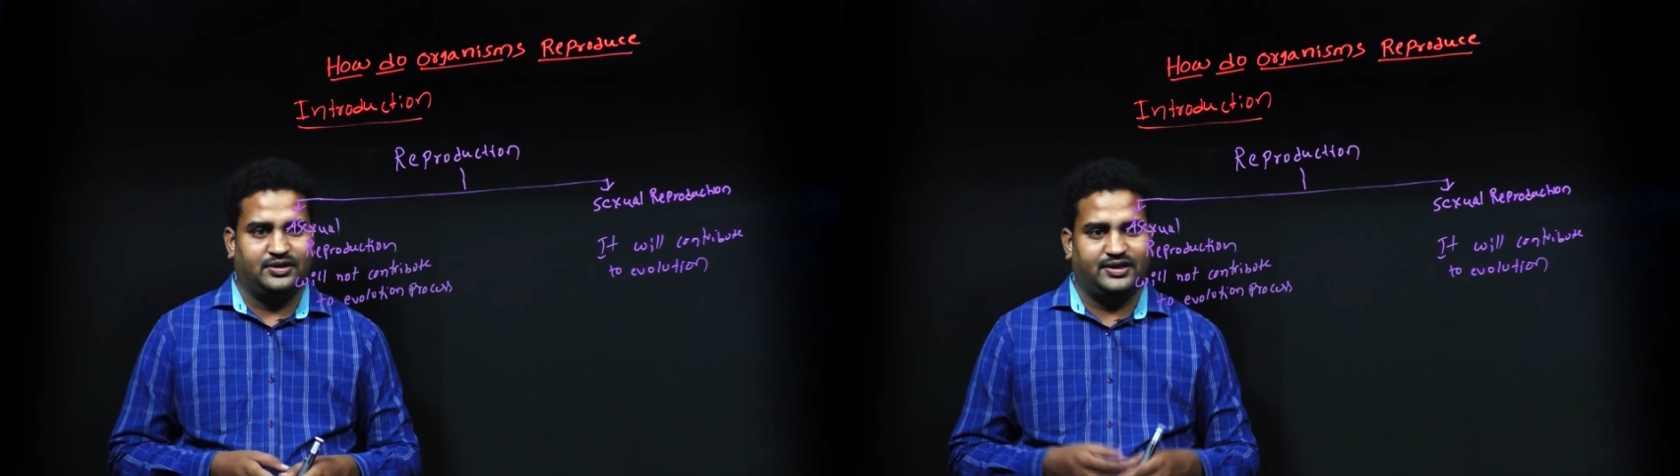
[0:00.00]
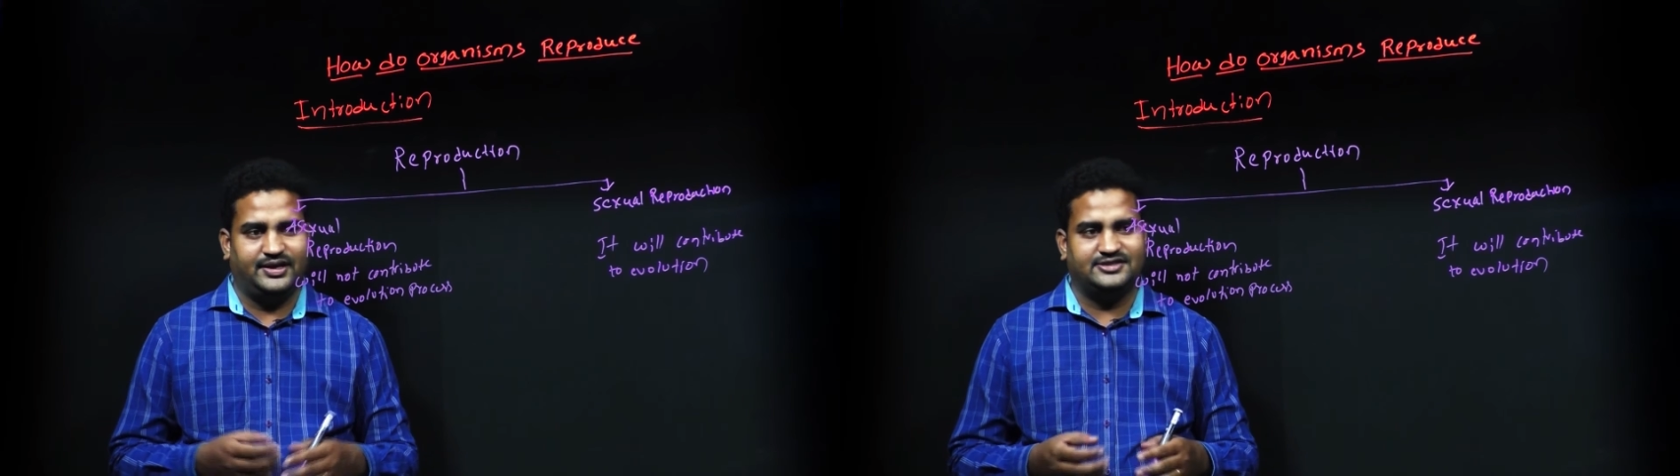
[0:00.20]

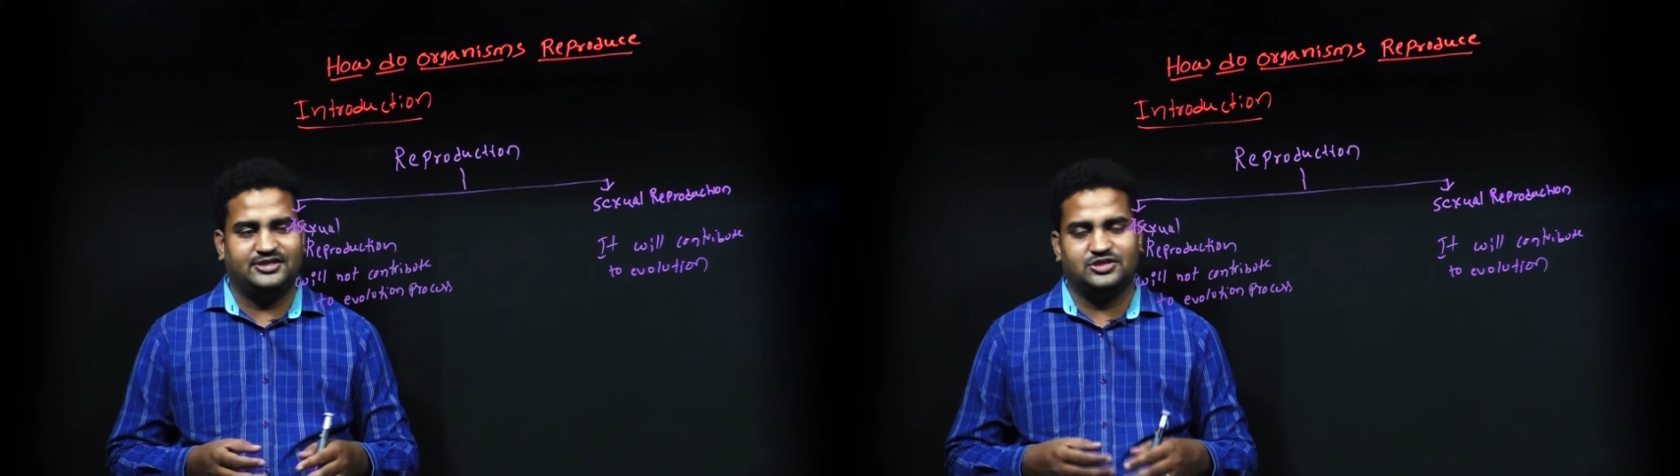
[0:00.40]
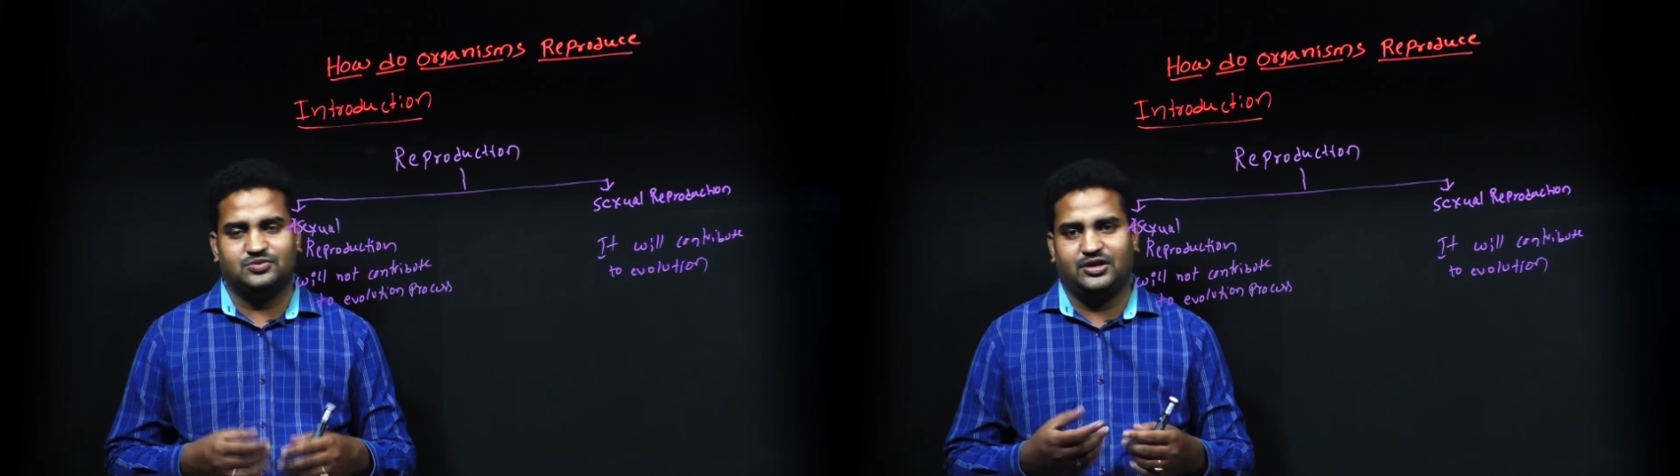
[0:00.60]
In
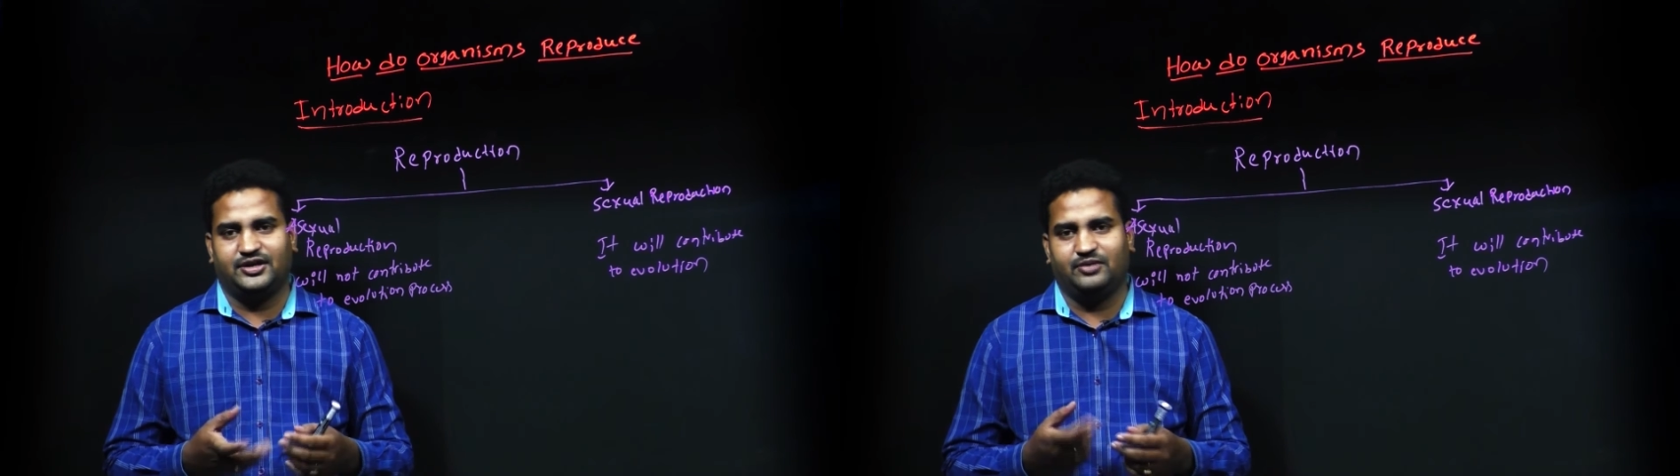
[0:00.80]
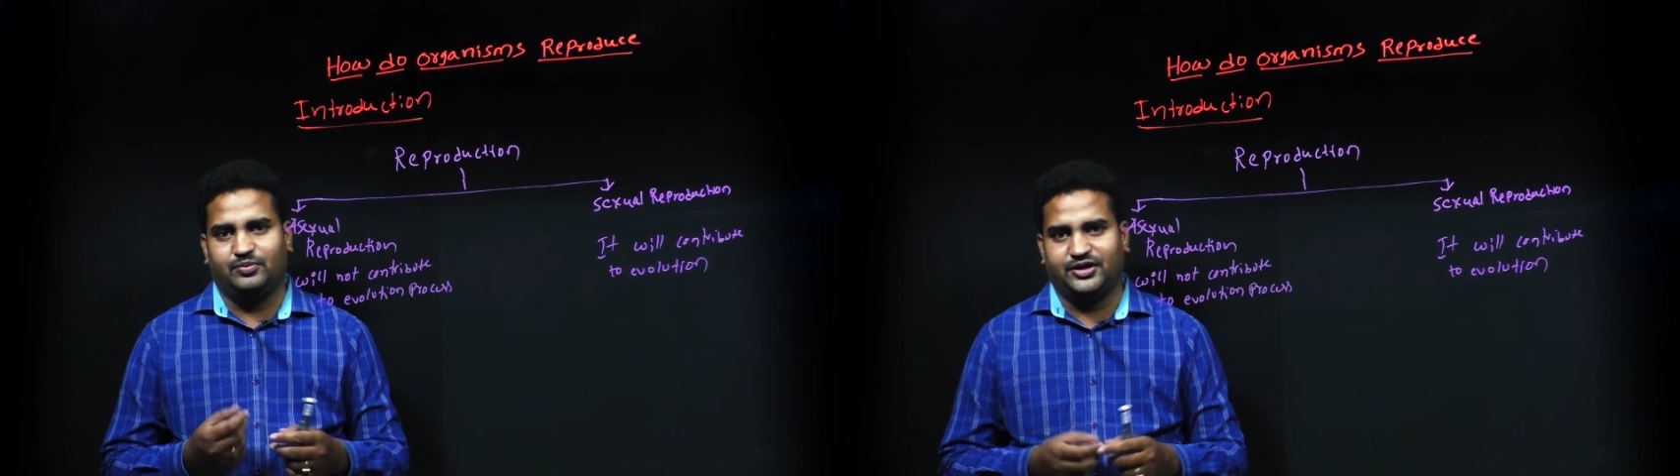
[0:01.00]
asexual
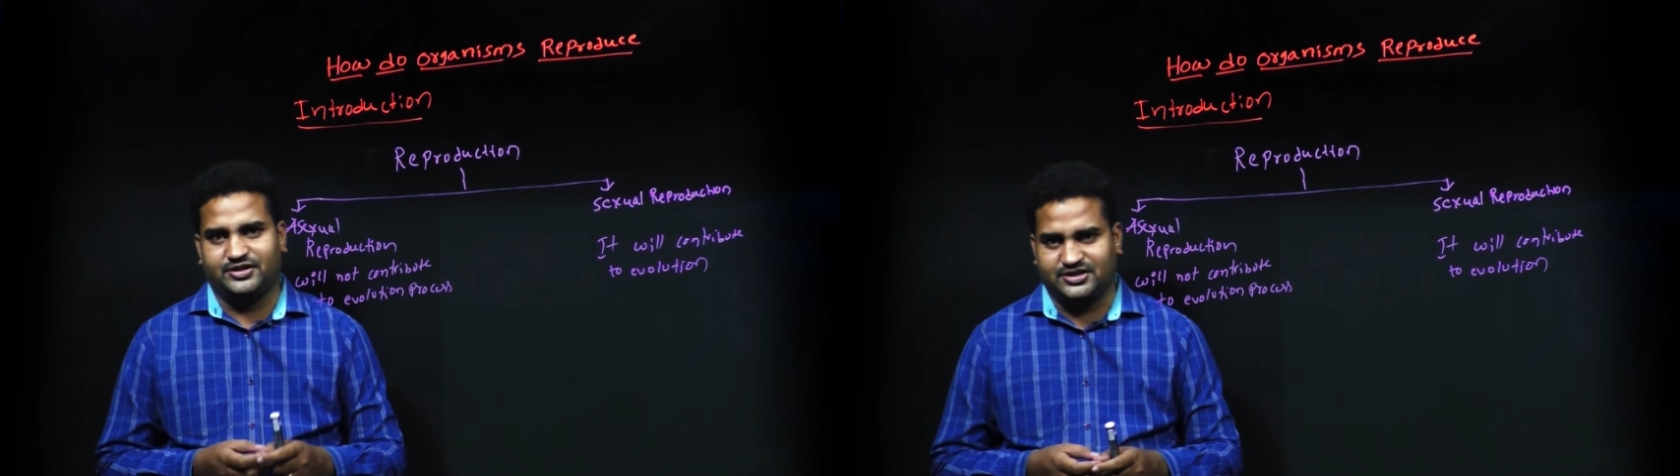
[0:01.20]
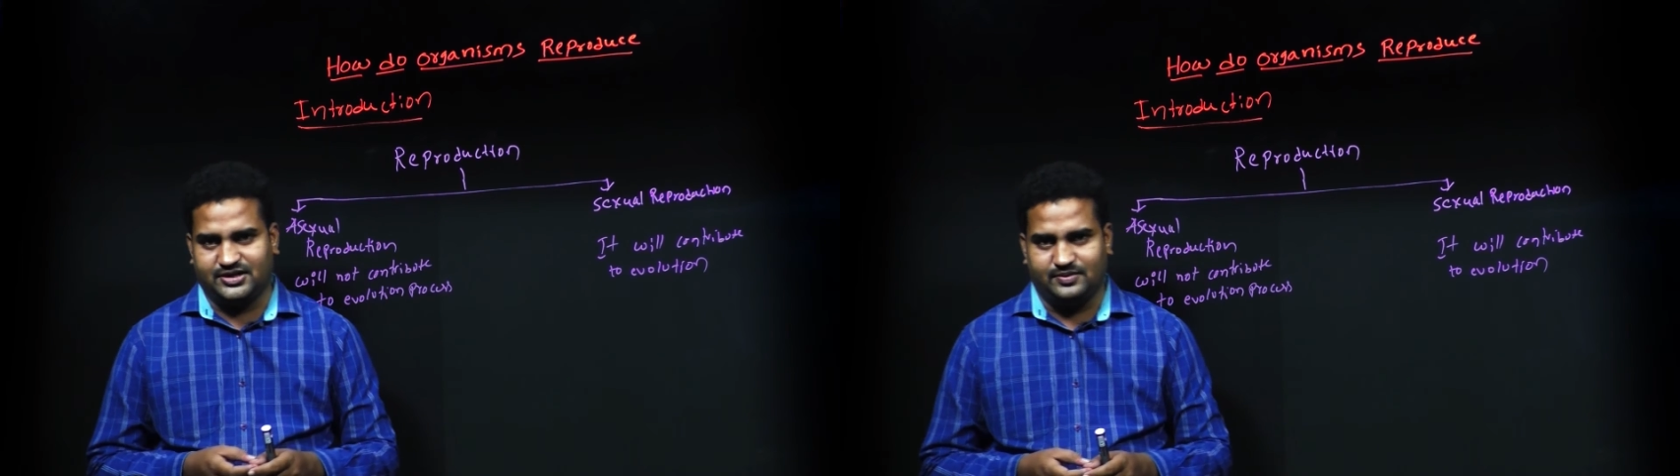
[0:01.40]

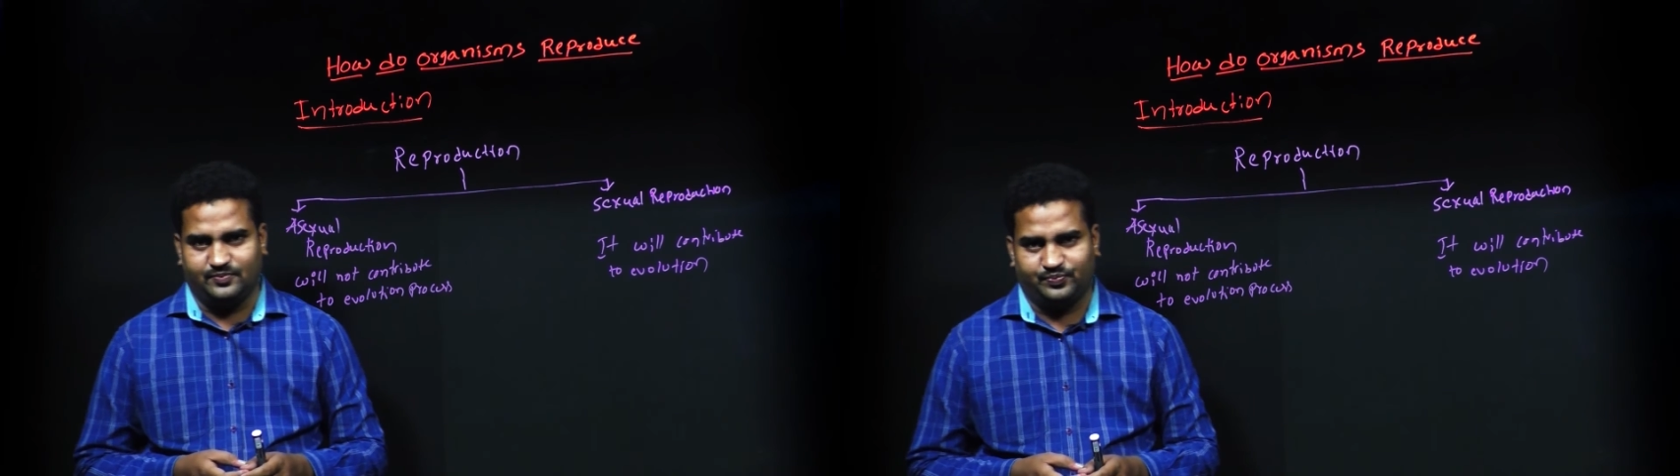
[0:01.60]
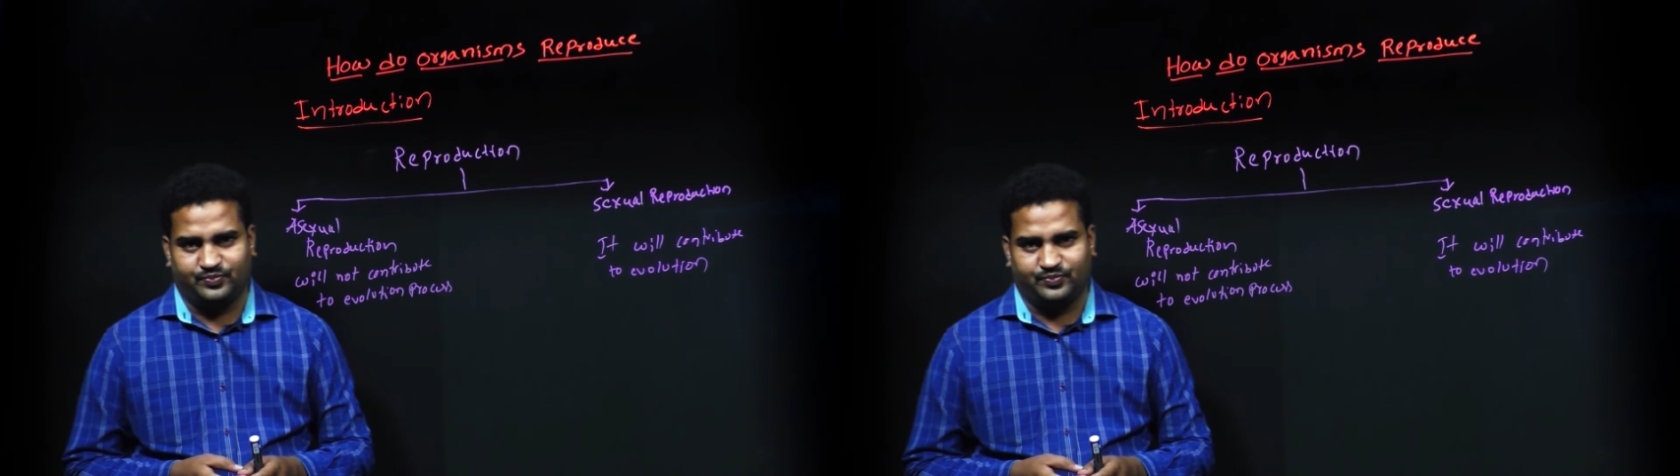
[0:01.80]
reproduction,